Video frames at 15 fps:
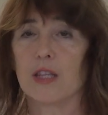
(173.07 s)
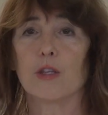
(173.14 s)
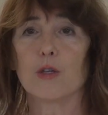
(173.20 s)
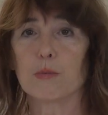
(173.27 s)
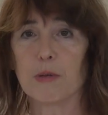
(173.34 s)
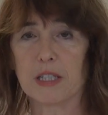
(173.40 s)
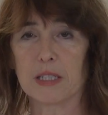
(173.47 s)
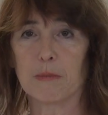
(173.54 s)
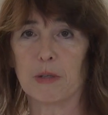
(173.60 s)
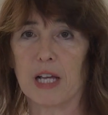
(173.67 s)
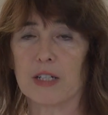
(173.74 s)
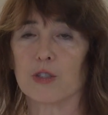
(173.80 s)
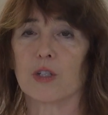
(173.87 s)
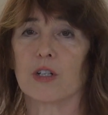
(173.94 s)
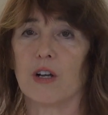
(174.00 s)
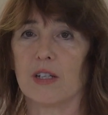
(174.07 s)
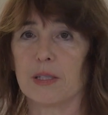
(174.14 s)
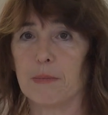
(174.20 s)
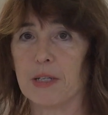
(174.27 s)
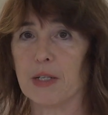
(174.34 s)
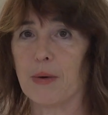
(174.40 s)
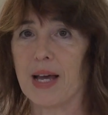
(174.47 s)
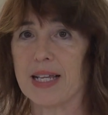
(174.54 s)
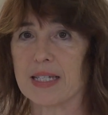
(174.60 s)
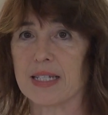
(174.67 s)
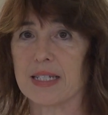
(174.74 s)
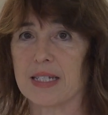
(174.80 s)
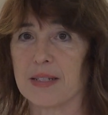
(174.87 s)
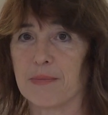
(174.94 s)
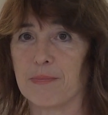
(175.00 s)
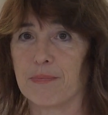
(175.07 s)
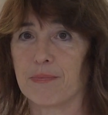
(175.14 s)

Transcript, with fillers: Those building blocks are called amino acids.